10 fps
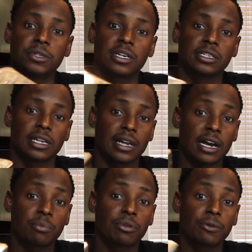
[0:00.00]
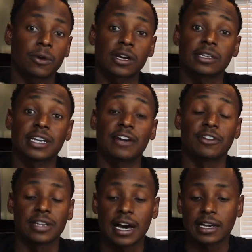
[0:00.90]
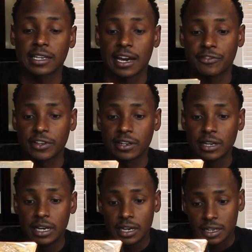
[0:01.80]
because a lot of pre-workouts have a lot of caffeine.